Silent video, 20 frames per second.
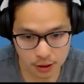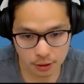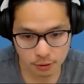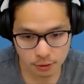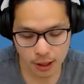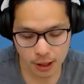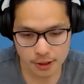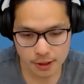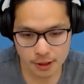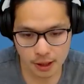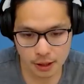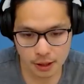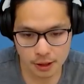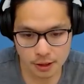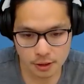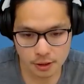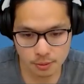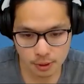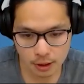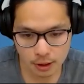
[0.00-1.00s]
And the right side
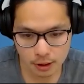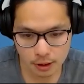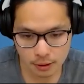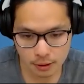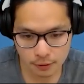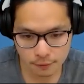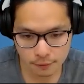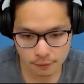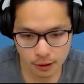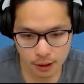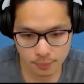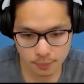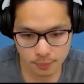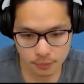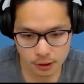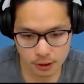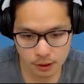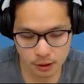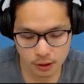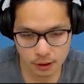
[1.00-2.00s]
is
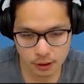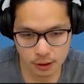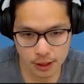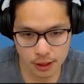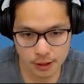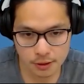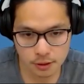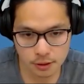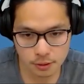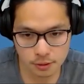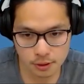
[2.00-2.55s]
from the lens